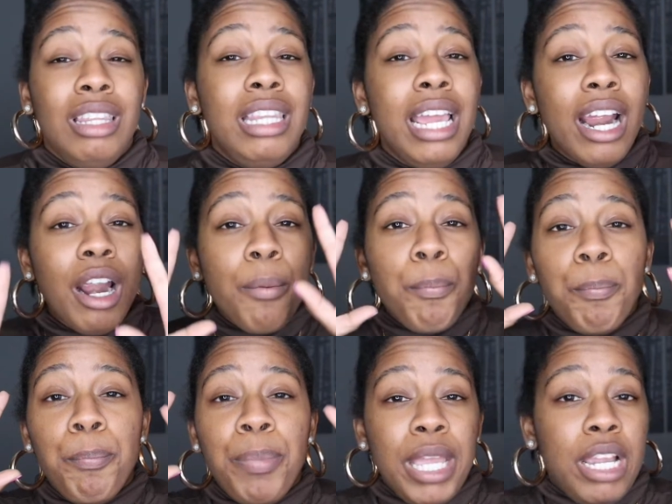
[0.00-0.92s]
there are
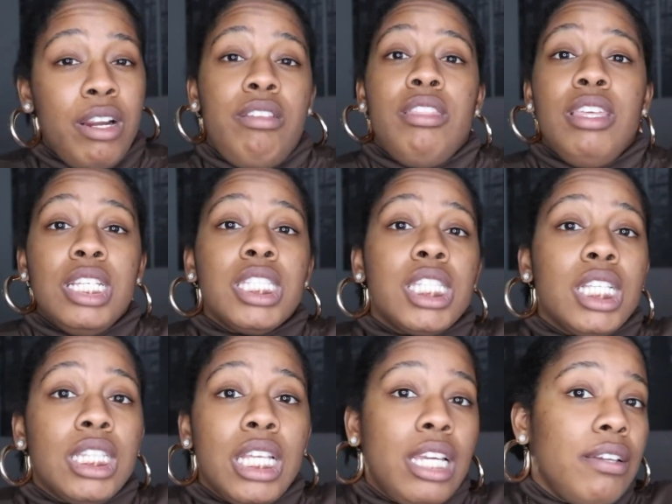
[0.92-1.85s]
bigger things
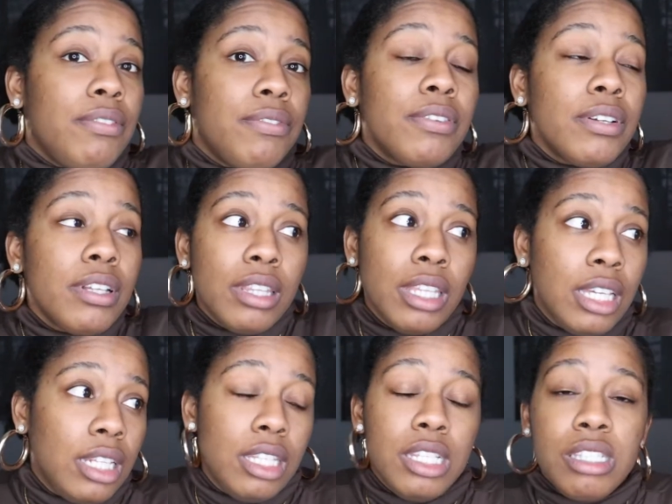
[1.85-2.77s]
in life
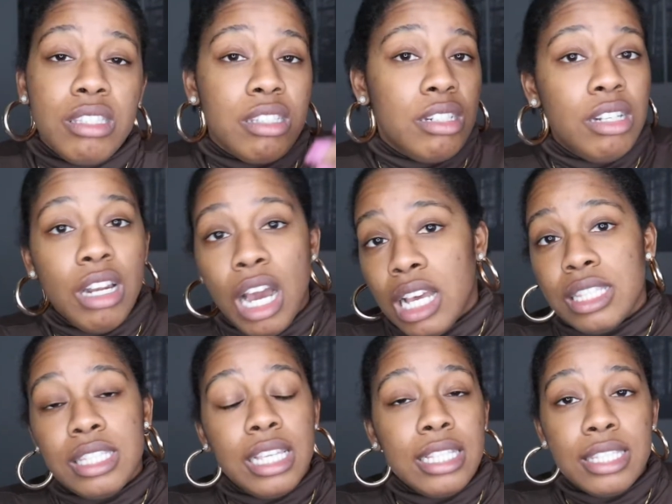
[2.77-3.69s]
than this
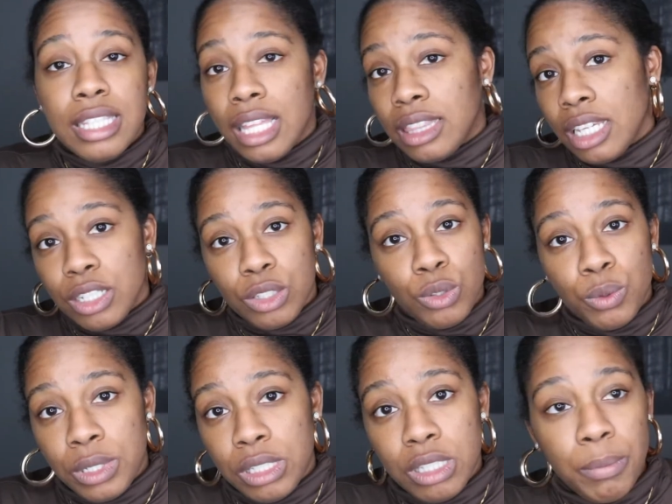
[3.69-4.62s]
nonsense that they're
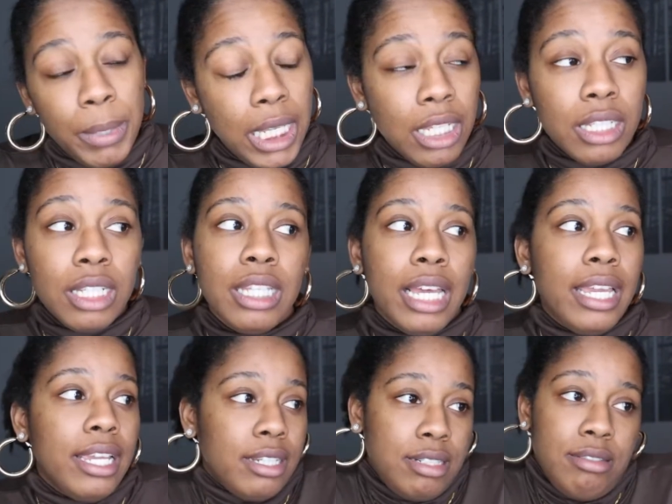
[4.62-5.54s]
doing to me.
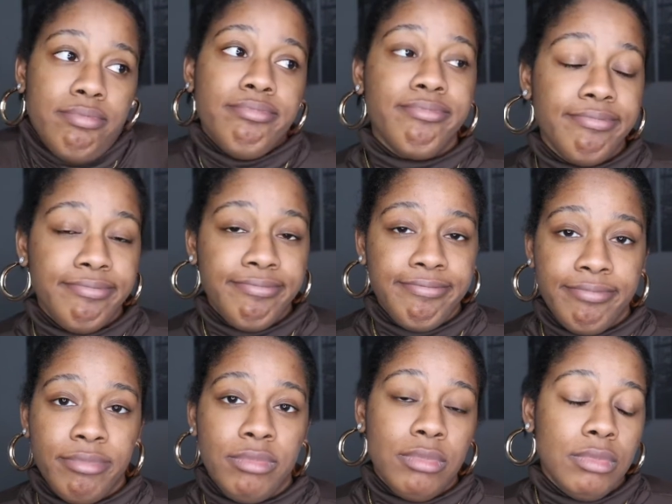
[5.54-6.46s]
Like,
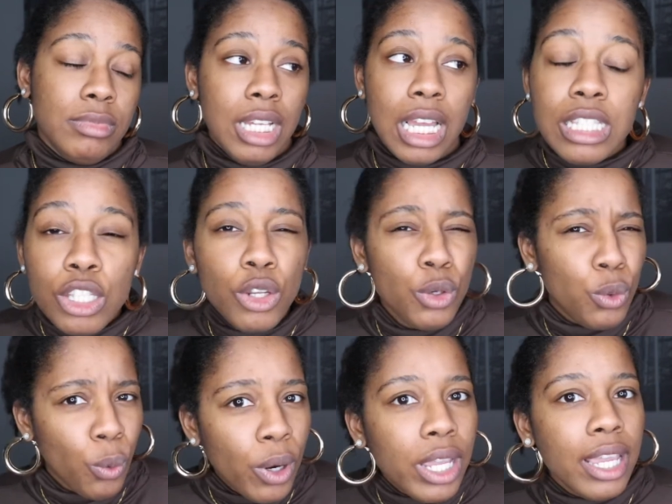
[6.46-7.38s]
it's
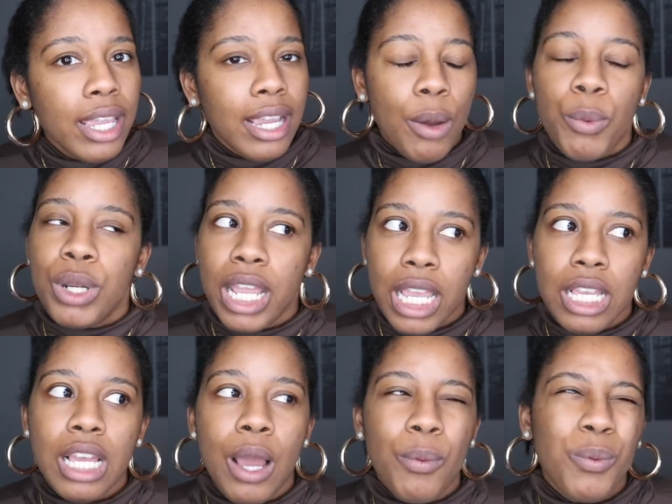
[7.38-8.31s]
annoying. I would
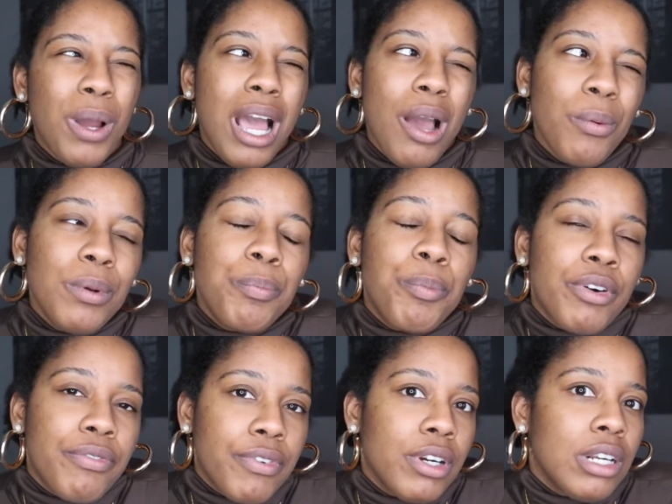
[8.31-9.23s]
hate, I, I would
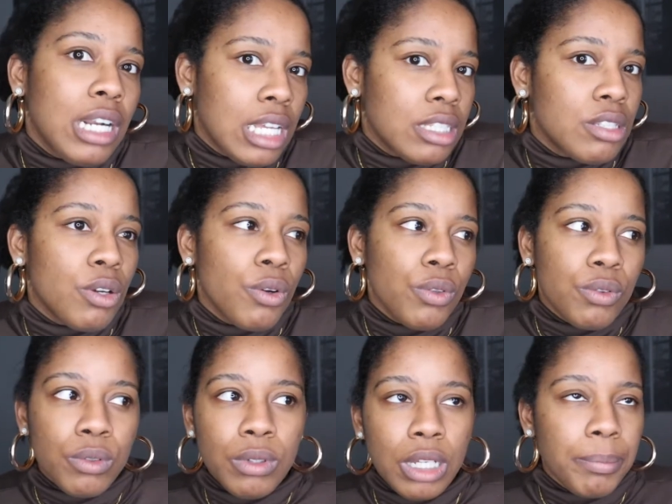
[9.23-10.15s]
prefer not to go
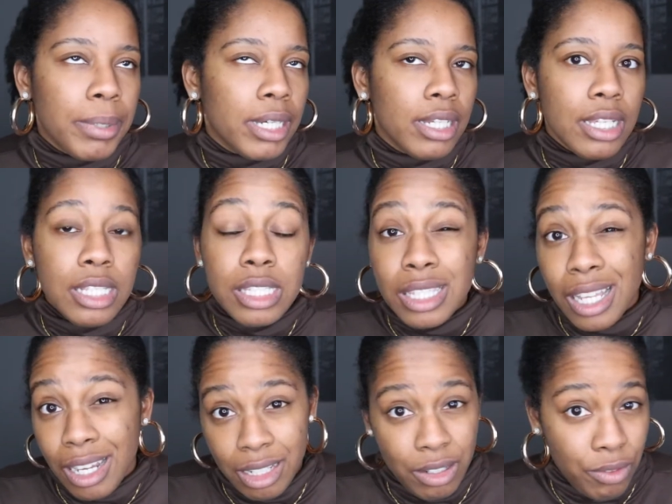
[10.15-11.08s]
through it, but it's
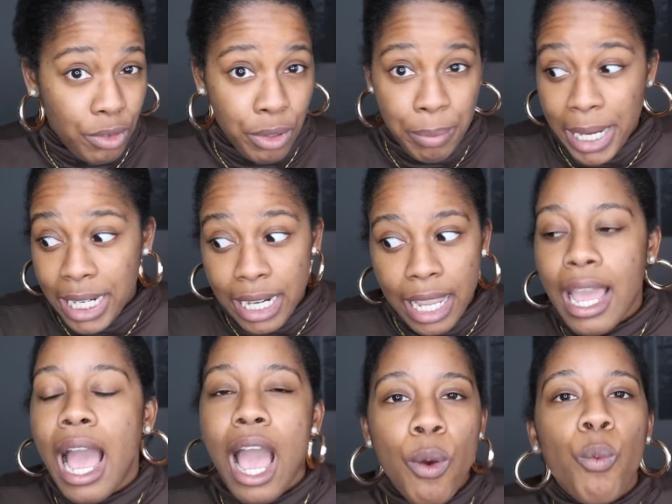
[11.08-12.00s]
not gonna ruin my
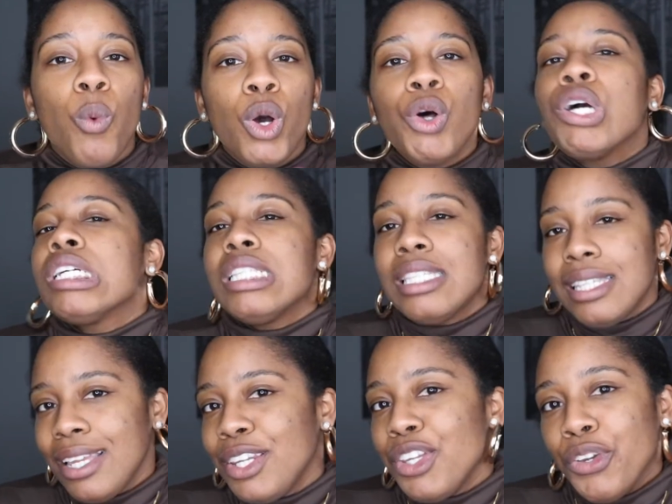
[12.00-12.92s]
day. I will
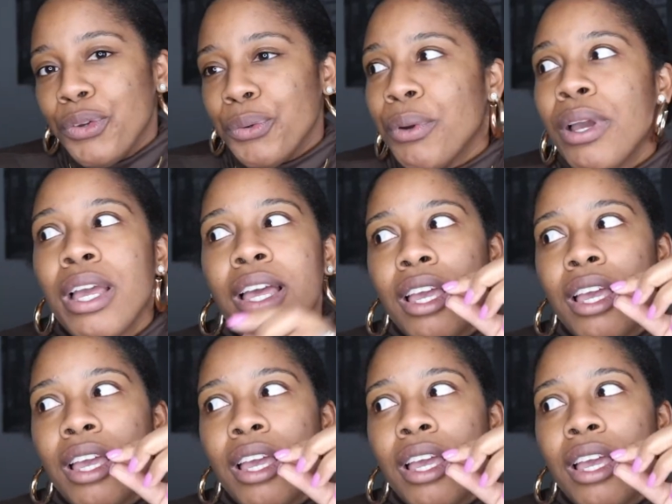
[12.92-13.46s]
continue